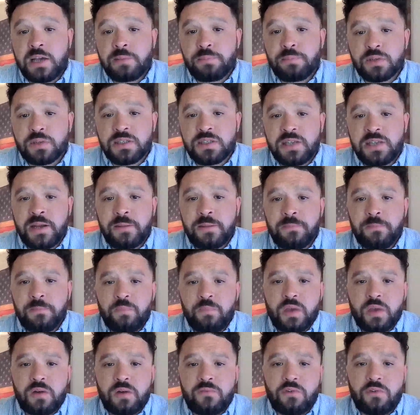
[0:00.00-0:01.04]
10%
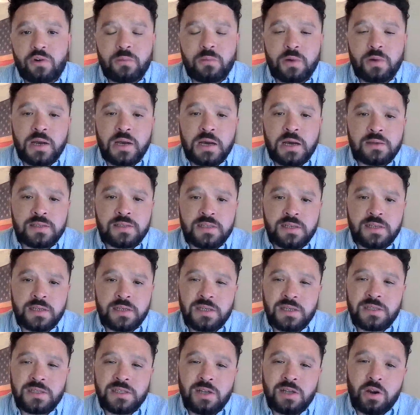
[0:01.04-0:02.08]
affordable housing.
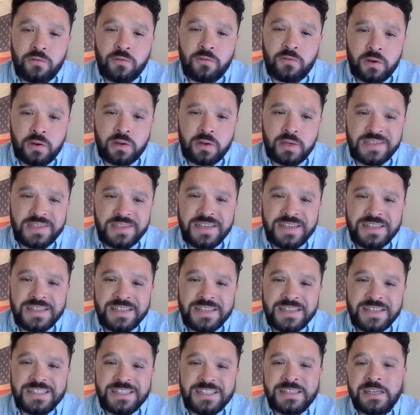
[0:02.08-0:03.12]
East Hartford is at
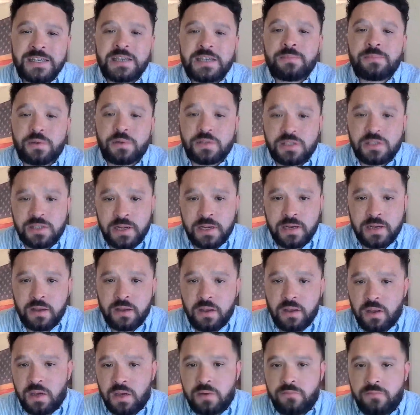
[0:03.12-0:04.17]
16%
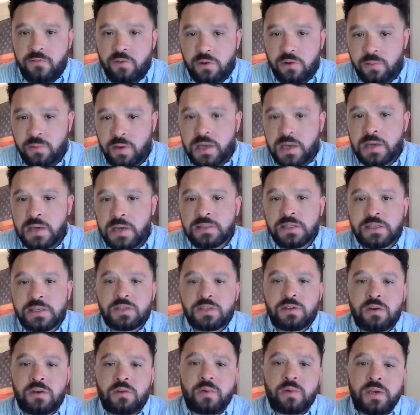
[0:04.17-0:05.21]
affordable housing.
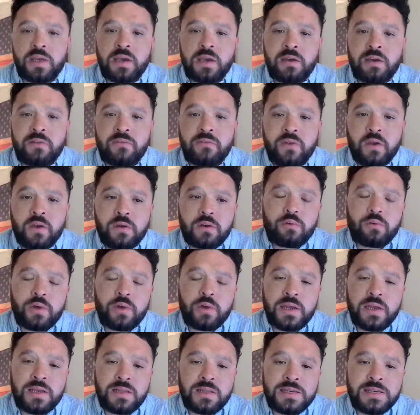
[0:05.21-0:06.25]
So we have
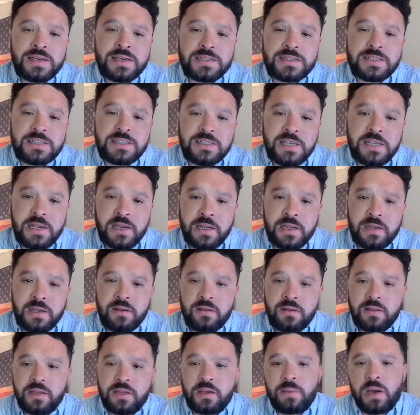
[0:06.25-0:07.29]
greatly
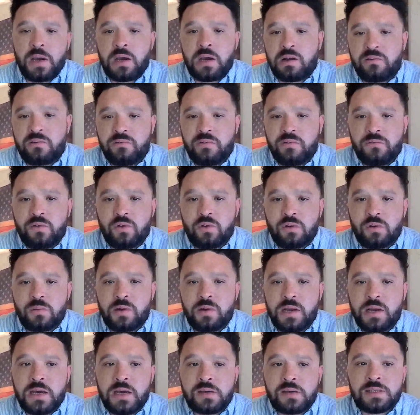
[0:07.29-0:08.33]
exceeded the amount of
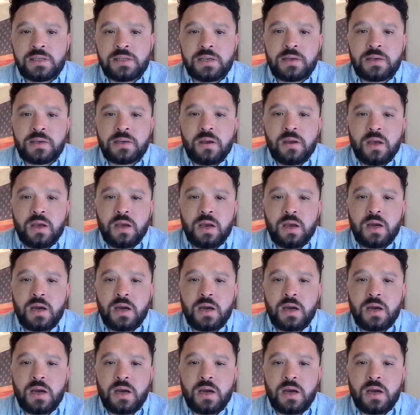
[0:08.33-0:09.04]
affordable housing